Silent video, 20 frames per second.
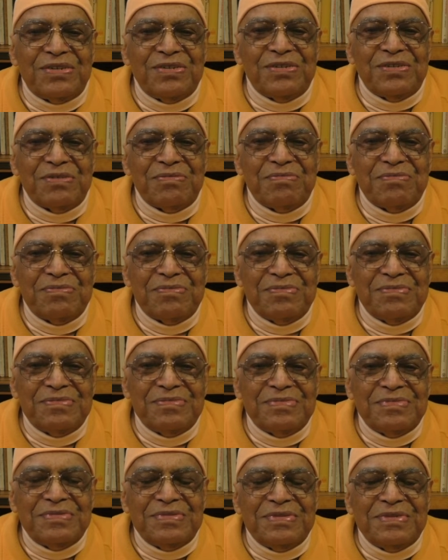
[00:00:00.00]
to
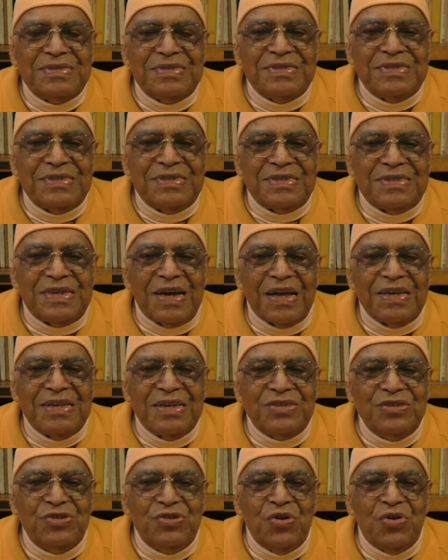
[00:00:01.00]
try a
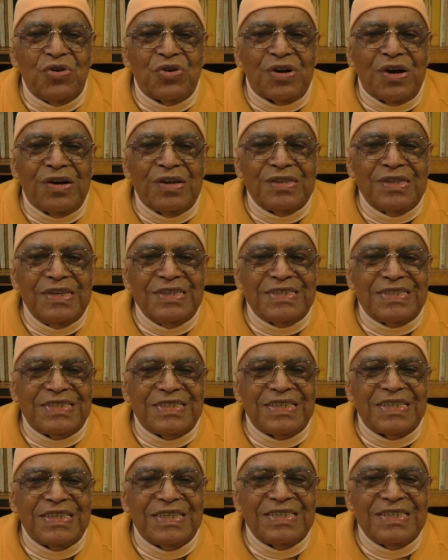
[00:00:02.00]
joke on
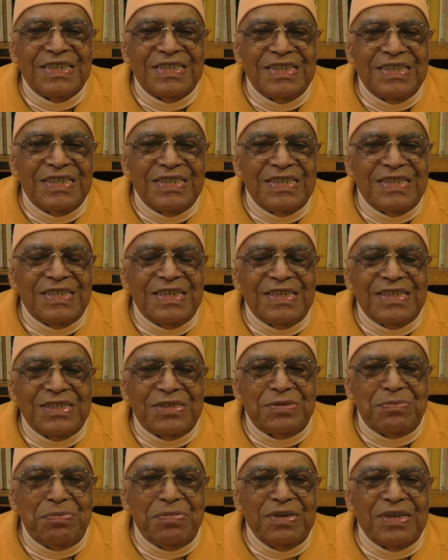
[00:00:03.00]
this
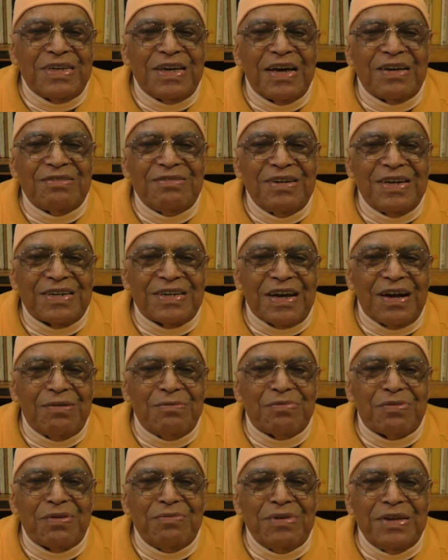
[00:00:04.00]
speaker who had come
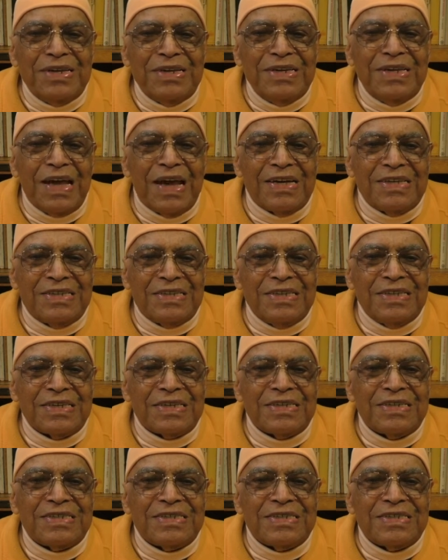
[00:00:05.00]
from India, I think.